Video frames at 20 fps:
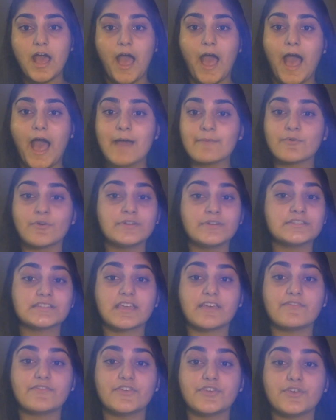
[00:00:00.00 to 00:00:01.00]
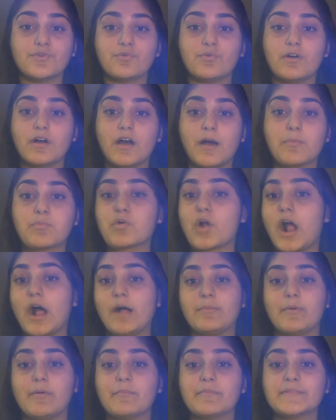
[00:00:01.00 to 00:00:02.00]
I'm going to give you a
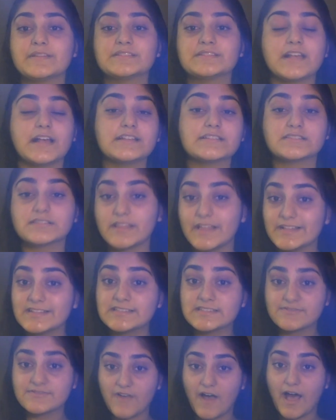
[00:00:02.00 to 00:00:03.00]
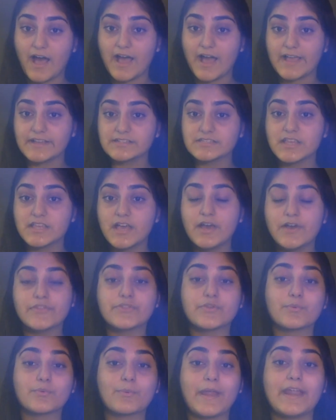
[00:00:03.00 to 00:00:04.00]
problem that says let's find
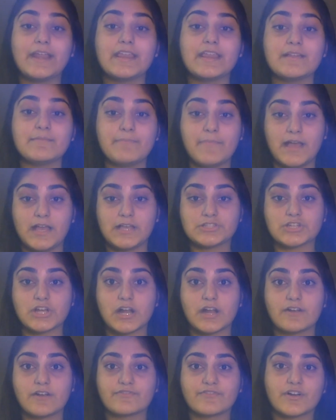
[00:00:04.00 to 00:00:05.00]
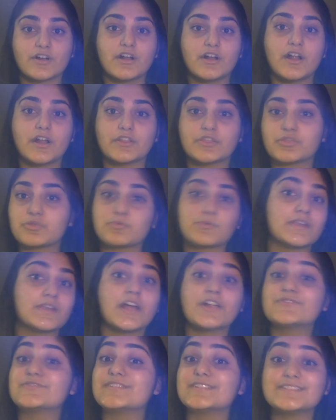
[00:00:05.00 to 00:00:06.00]
the radian measure for
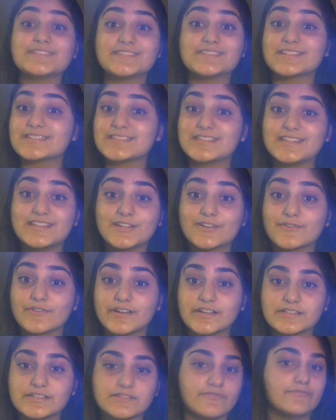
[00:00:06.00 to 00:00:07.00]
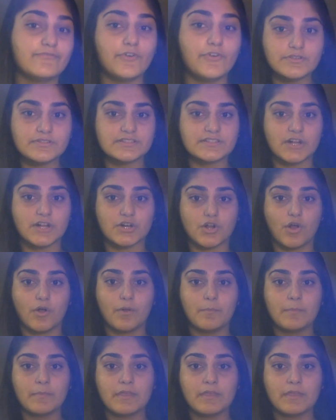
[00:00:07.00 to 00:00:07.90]
360 degrees, a full circle.